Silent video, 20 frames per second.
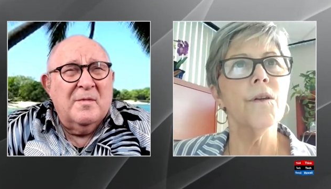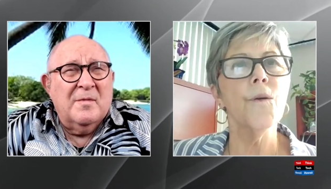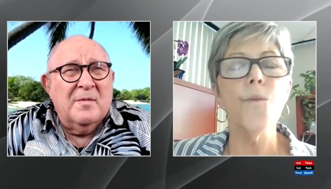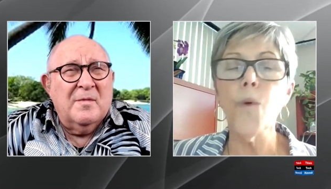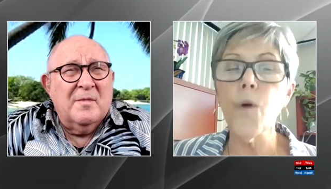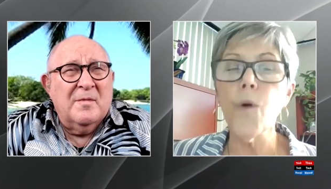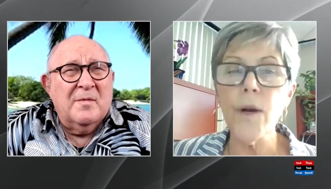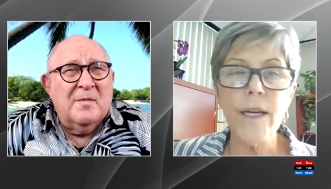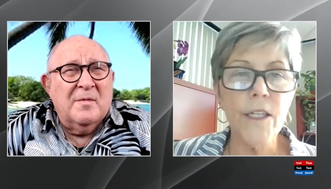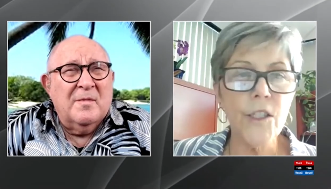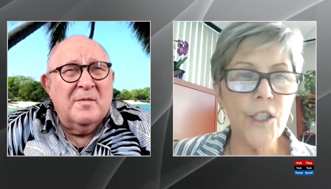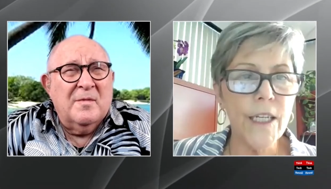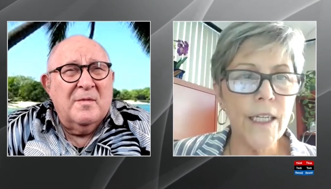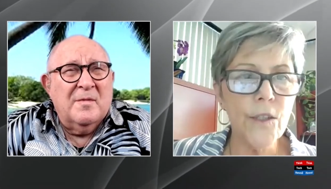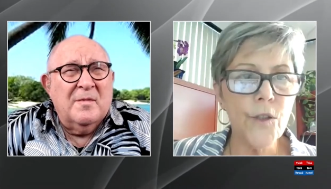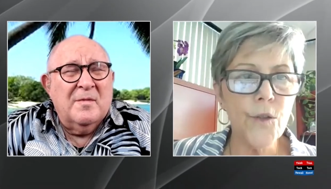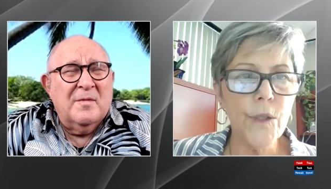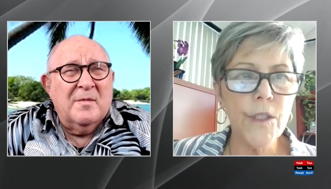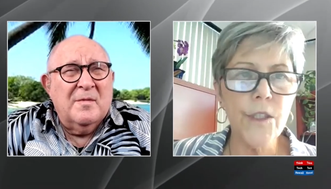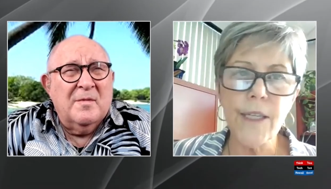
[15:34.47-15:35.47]
Speaker 1: your
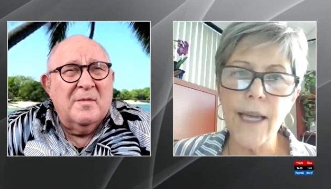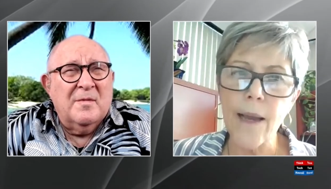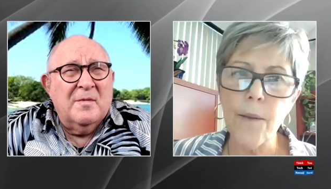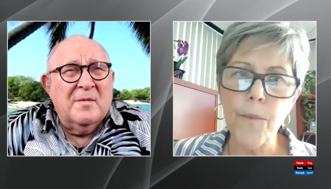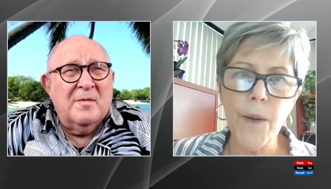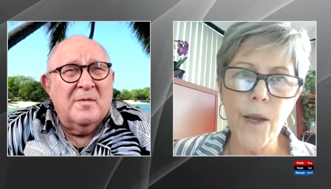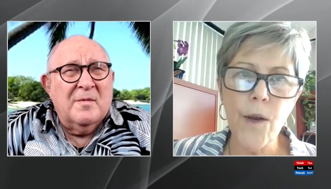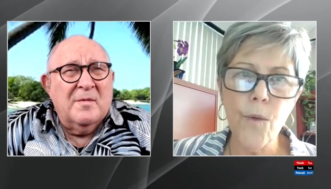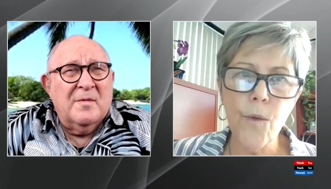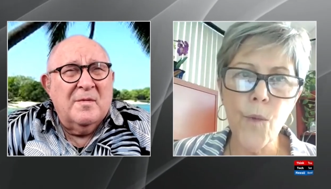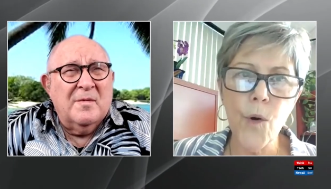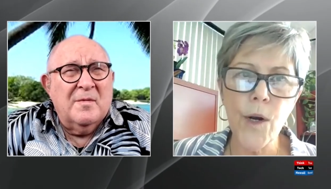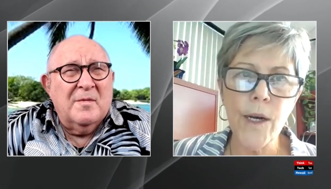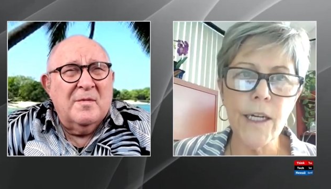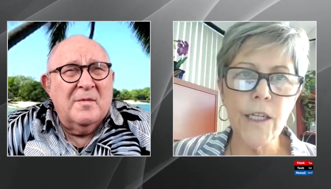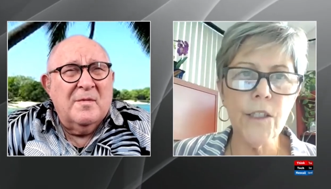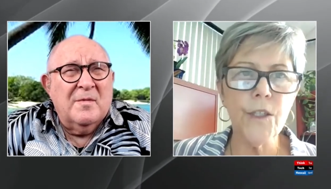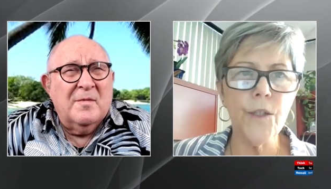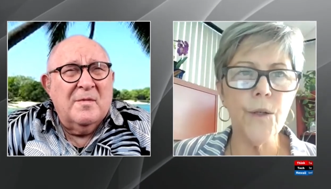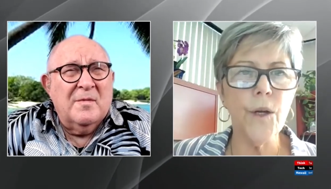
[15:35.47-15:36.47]
mortgage interest, can't pay
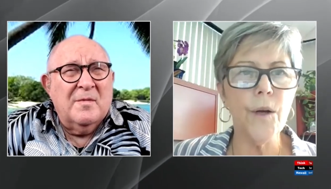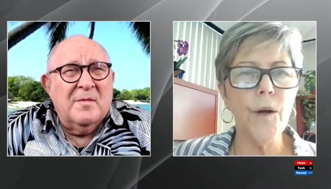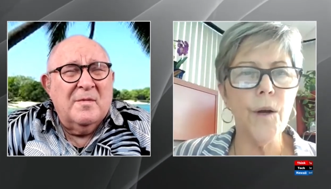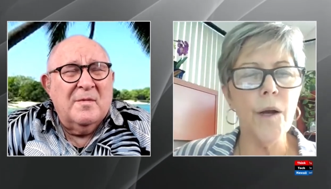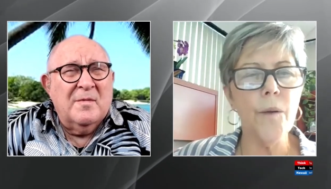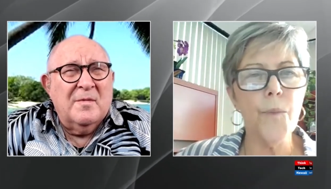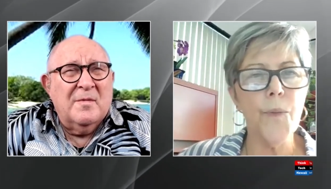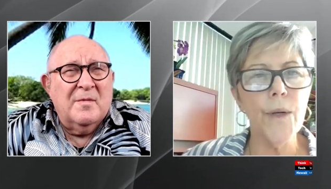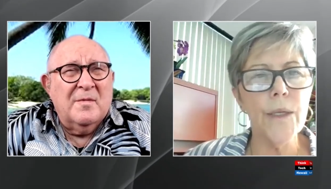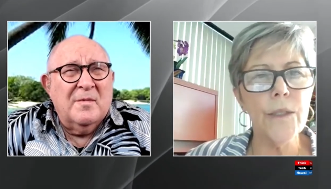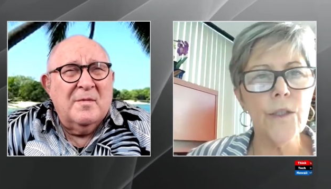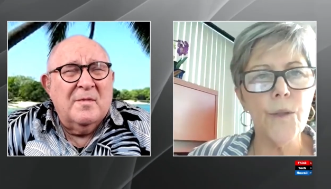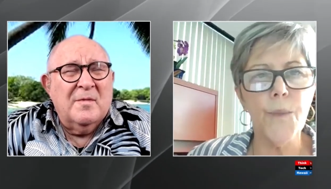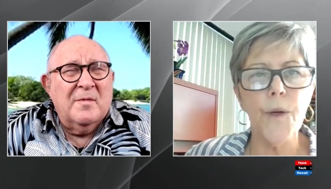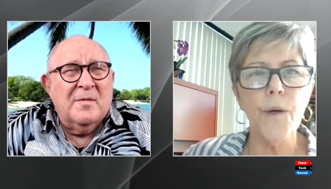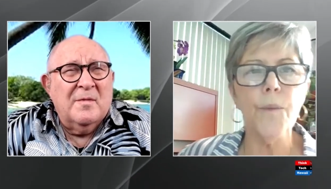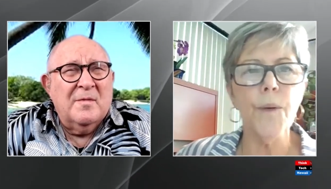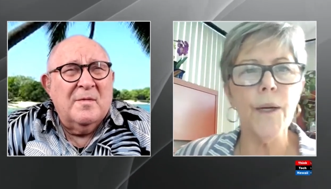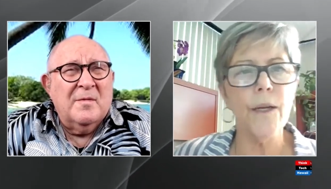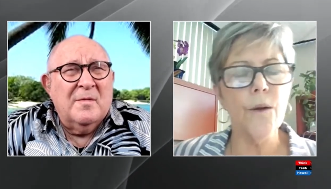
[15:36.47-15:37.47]
your mortgage uh,
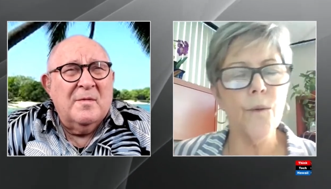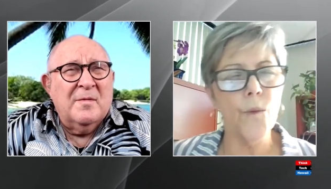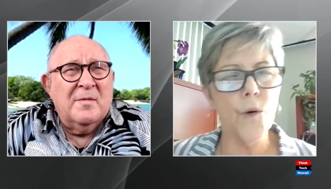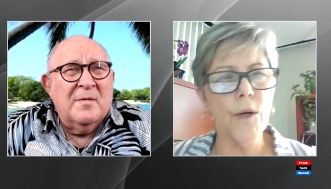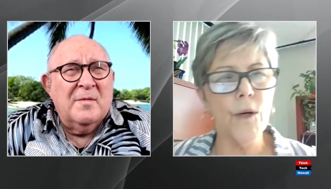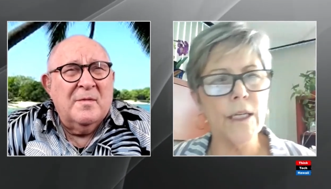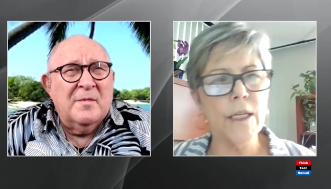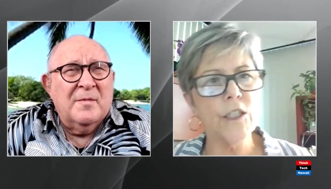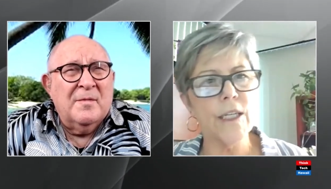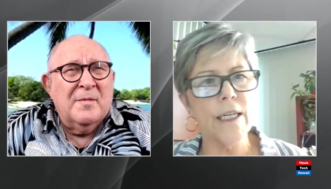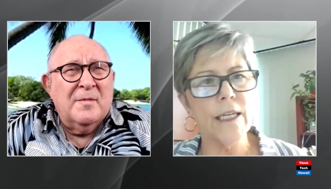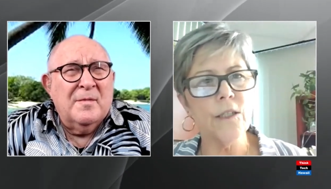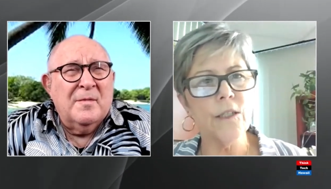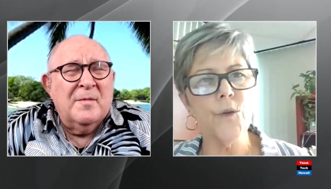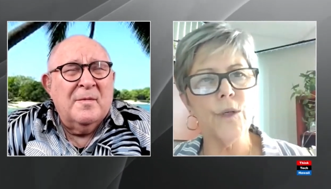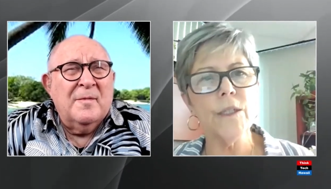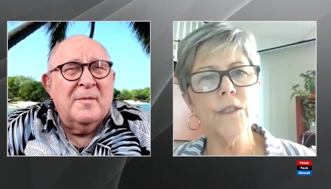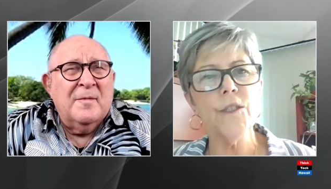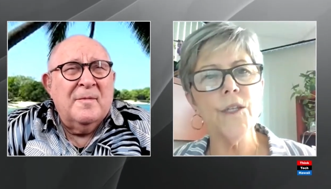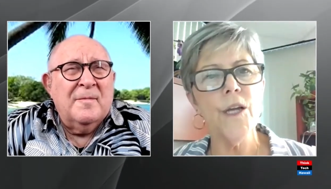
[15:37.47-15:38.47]
principal, but your
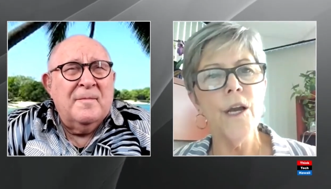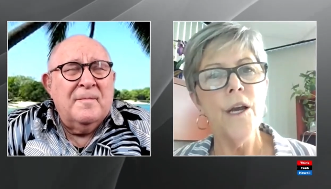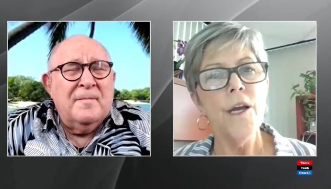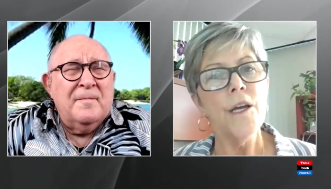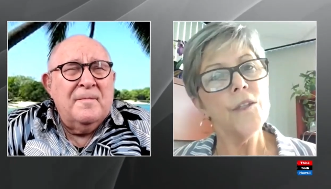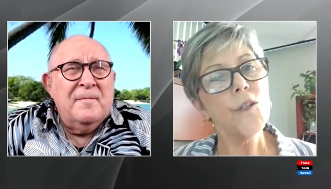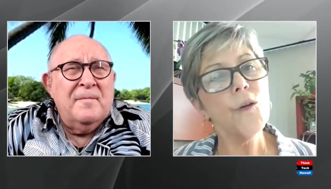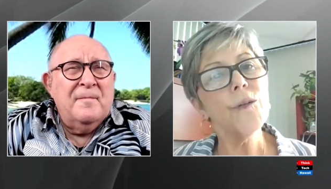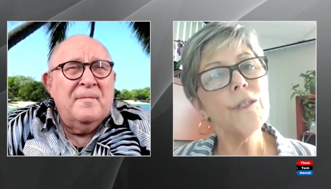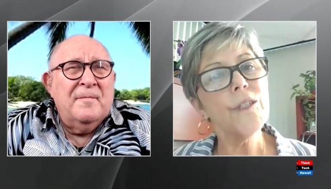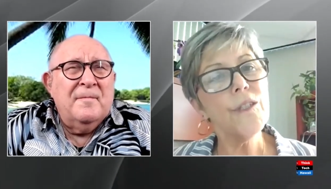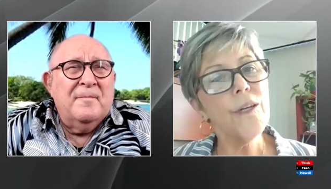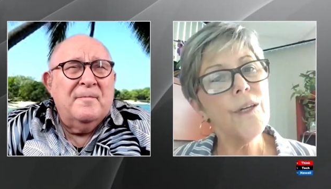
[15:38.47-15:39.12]
mortgage interest. So